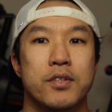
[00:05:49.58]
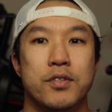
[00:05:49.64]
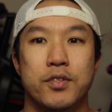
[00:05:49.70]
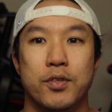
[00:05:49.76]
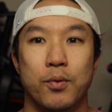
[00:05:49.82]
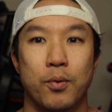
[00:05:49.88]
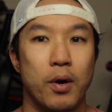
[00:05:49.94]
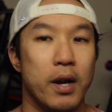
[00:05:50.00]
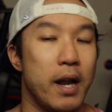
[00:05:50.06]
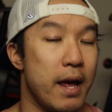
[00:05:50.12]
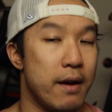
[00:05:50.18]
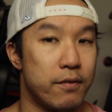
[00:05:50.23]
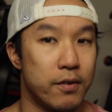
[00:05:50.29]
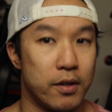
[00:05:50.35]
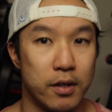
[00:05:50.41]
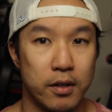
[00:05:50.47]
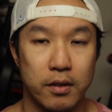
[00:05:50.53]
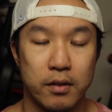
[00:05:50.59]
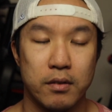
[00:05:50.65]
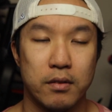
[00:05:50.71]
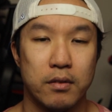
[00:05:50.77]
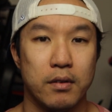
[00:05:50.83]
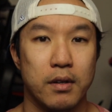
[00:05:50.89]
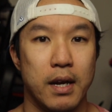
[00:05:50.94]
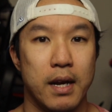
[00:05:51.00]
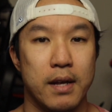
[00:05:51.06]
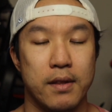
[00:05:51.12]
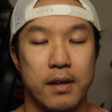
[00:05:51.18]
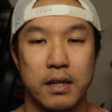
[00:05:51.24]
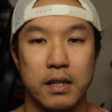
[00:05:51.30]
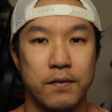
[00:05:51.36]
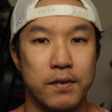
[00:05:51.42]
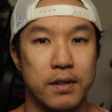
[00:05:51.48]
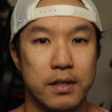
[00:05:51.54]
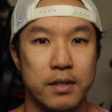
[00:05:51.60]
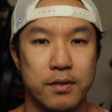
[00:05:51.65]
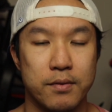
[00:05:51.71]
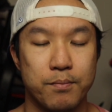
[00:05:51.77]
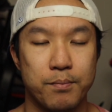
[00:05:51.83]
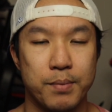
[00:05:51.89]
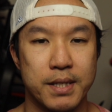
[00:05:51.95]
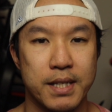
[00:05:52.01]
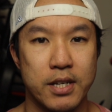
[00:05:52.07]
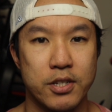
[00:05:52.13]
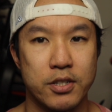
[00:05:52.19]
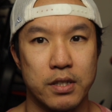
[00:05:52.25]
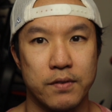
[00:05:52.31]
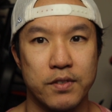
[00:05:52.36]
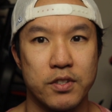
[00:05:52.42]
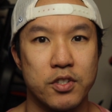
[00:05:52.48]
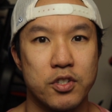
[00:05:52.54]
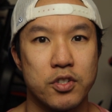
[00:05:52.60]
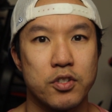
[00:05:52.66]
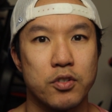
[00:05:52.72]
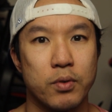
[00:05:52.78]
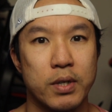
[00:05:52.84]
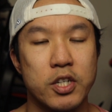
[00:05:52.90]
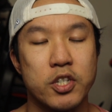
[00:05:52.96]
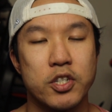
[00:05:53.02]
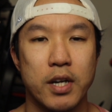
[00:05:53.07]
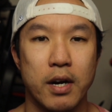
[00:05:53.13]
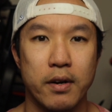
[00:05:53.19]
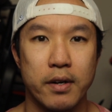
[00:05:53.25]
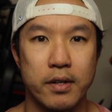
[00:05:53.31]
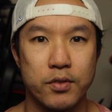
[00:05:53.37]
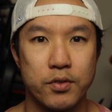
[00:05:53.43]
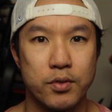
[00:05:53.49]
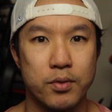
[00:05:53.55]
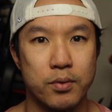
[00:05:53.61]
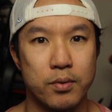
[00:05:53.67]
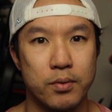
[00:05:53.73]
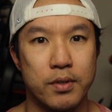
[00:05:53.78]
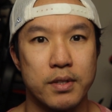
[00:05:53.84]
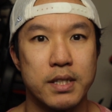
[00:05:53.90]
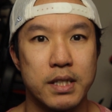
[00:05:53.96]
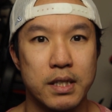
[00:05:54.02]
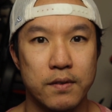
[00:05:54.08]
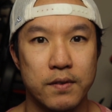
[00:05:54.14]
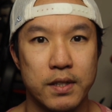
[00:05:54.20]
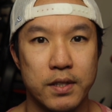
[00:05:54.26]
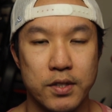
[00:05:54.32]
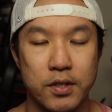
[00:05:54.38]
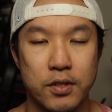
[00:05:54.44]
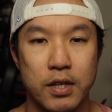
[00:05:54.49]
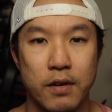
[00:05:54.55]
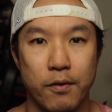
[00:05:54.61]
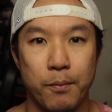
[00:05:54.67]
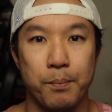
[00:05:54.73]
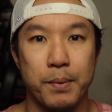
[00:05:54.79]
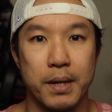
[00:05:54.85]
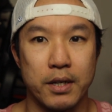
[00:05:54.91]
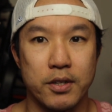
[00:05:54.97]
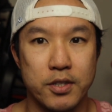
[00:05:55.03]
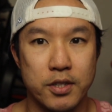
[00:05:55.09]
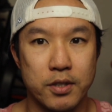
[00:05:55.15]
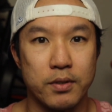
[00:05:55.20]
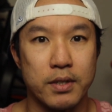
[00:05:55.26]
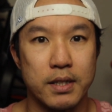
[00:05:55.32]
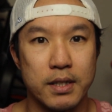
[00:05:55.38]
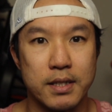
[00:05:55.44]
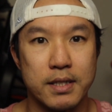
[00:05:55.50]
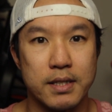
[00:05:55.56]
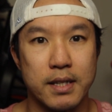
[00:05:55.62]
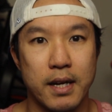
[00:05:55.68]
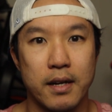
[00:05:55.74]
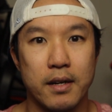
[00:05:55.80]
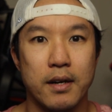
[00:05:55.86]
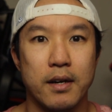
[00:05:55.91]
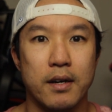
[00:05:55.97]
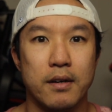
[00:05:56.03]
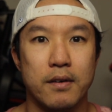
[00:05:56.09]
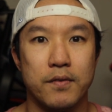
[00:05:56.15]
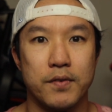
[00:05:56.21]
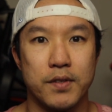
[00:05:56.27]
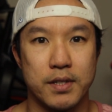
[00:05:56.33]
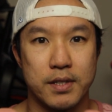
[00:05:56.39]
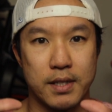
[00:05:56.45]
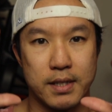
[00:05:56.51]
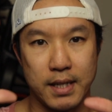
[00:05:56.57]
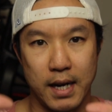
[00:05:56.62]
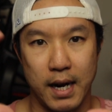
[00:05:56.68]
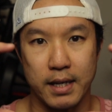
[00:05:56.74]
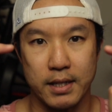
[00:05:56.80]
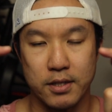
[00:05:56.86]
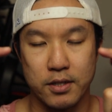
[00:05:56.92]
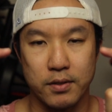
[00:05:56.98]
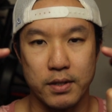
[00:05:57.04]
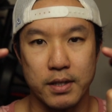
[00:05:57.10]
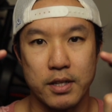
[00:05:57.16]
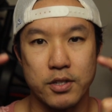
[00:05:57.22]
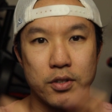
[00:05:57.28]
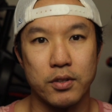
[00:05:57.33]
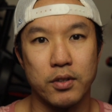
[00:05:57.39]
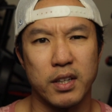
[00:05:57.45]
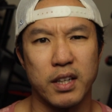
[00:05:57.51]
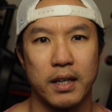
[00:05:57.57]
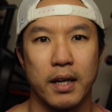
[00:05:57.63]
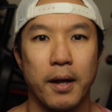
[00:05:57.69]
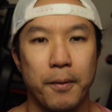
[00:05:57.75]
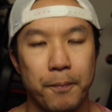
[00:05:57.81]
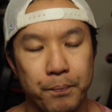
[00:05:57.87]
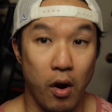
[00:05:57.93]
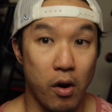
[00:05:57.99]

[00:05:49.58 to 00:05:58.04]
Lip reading: to whatever, and then even potentially even screen share it to the TV so you have a bigger screen instead of just a tiny screen that you're looking at.